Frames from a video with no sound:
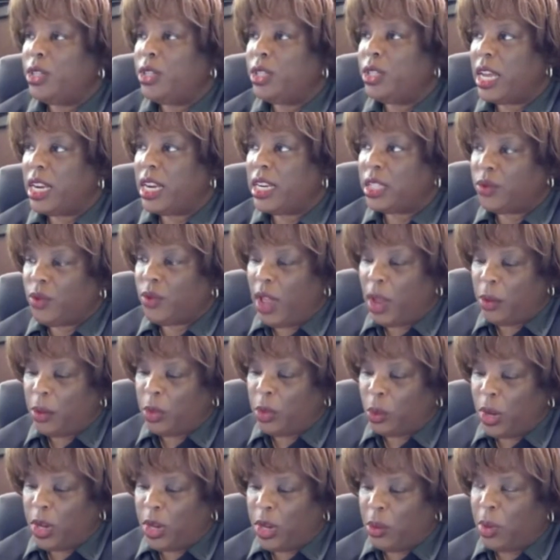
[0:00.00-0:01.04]
Are you satisfied
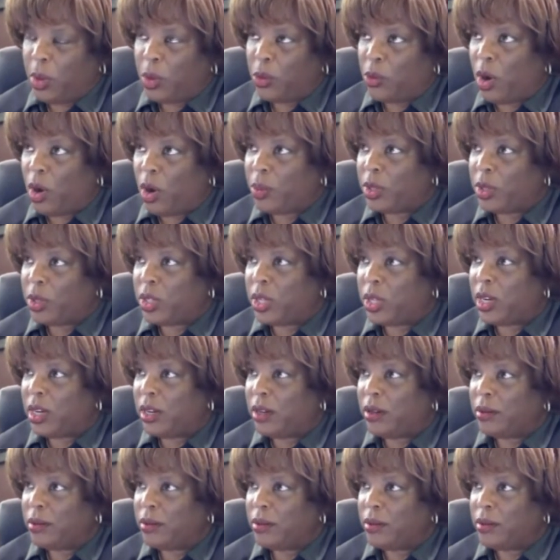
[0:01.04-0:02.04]
with the way you've been represented?